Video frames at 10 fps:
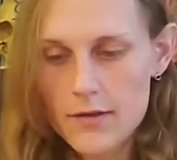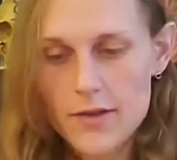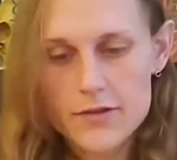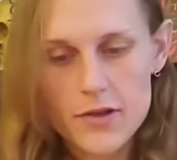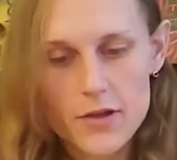
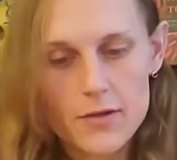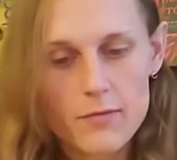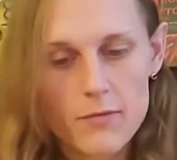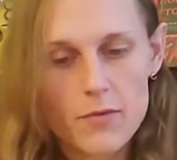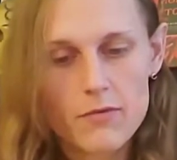this could
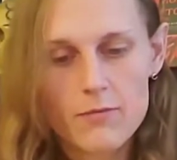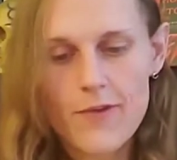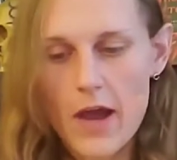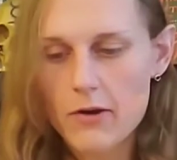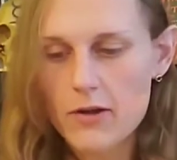
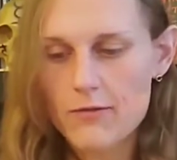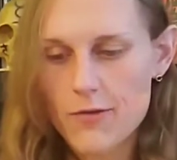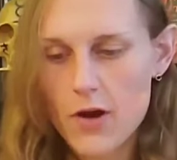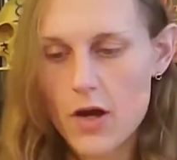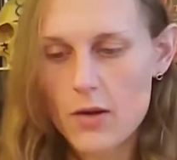vary
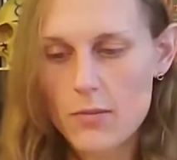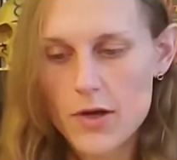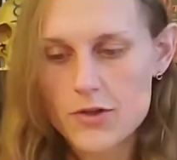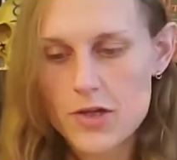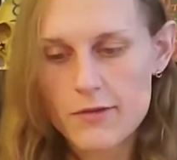from
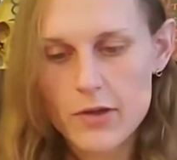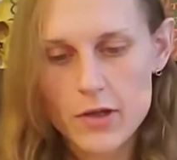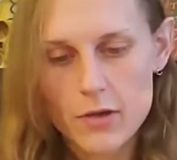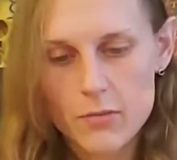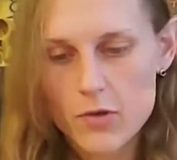
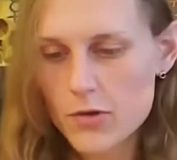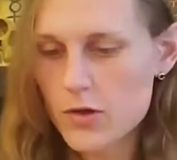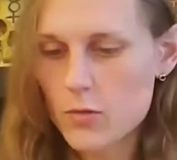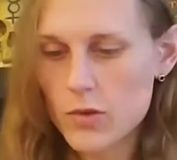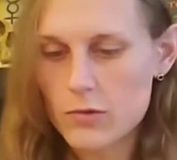achieving
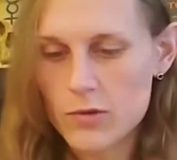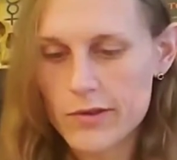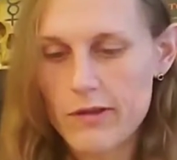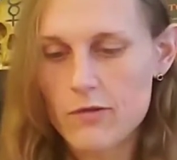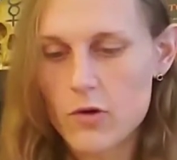communion with what
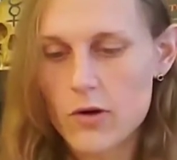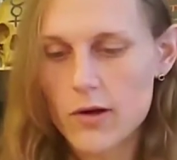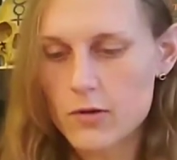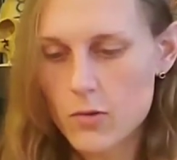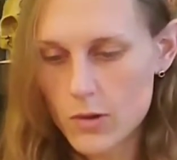they've
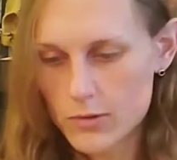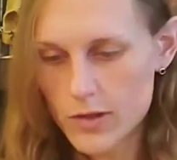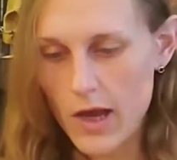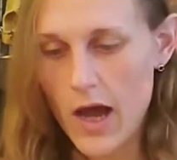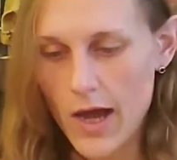coined, quote,
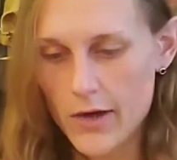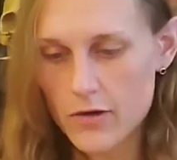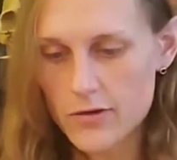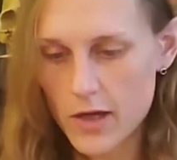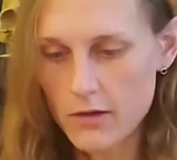the
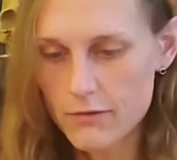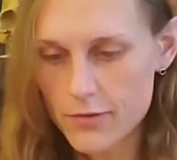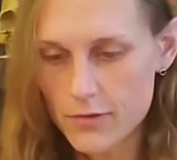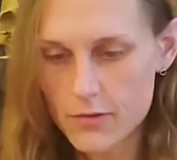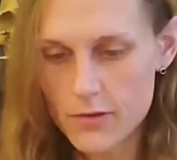higher self,
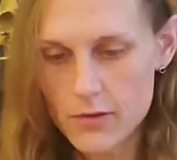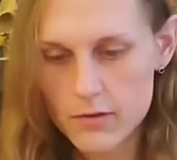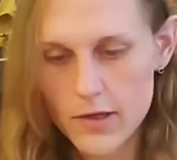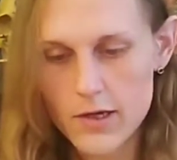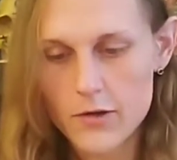
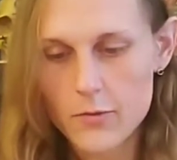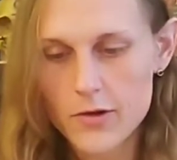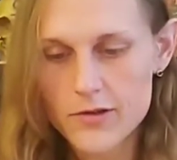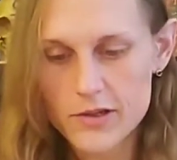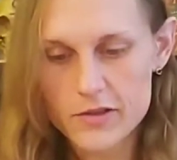in other
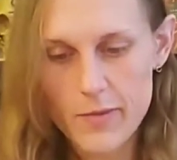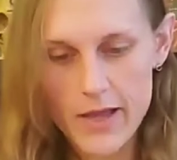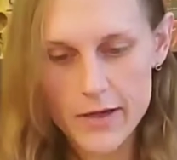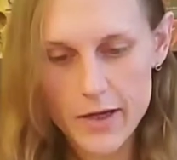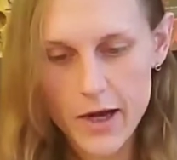words,
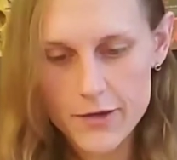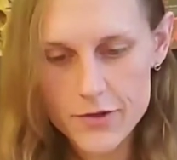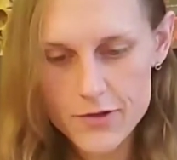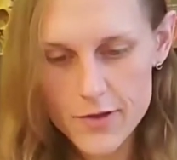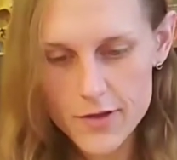expanding
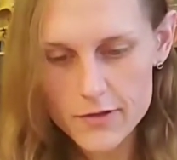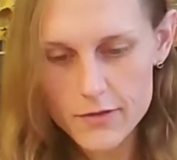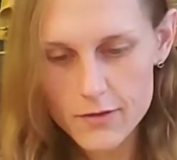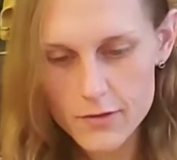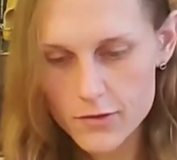
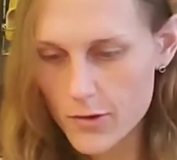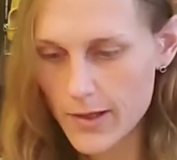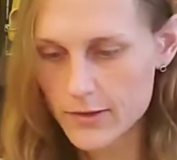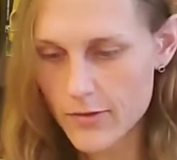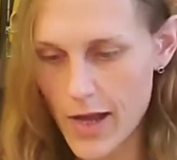consciousness, to
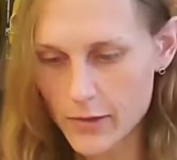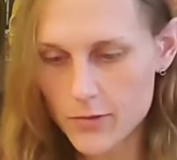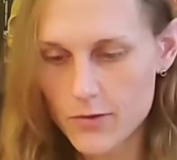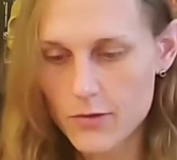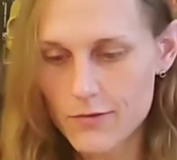interact
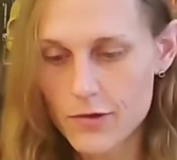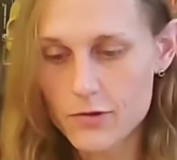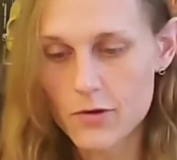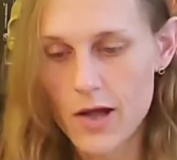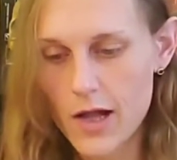with the
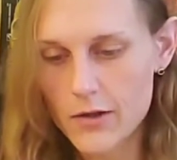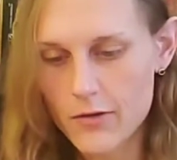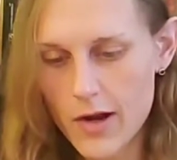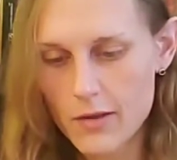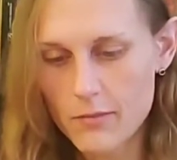universal
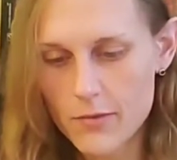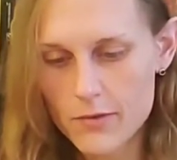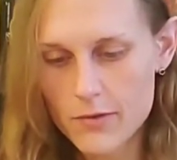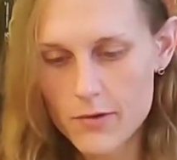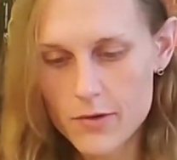hologram,
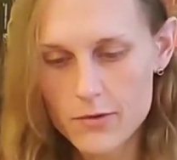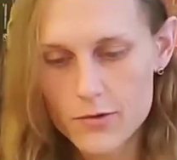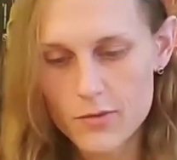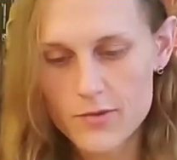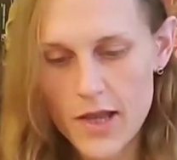
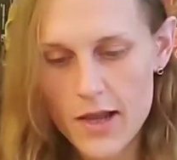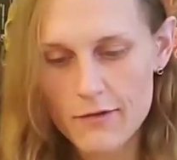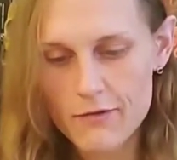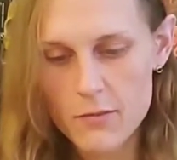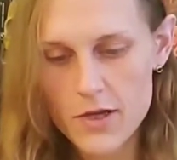to obtain
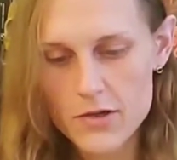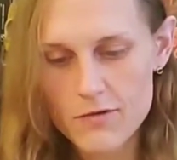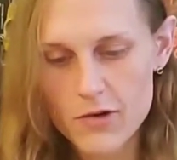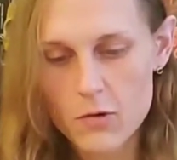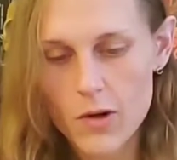
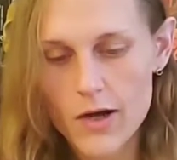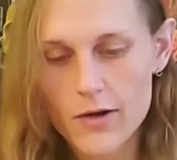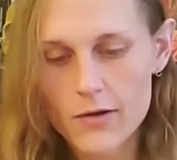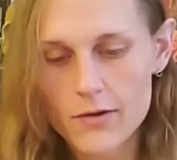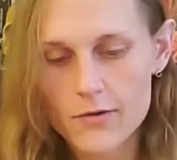information
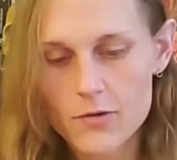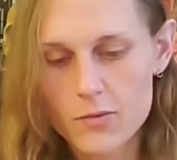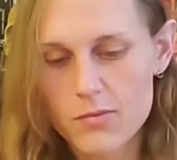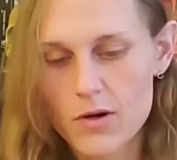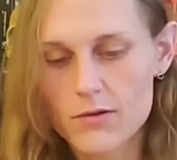required
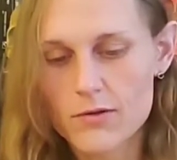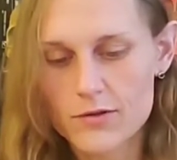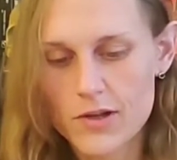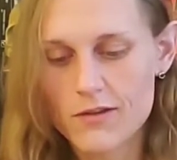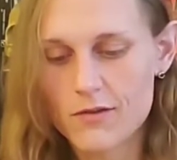to
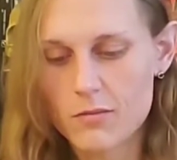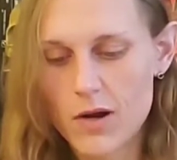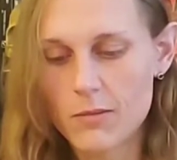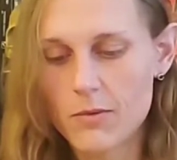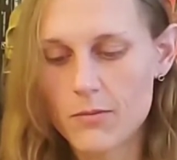solve the
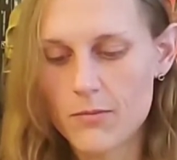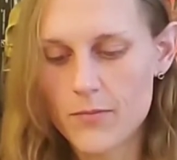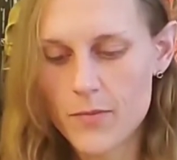problem,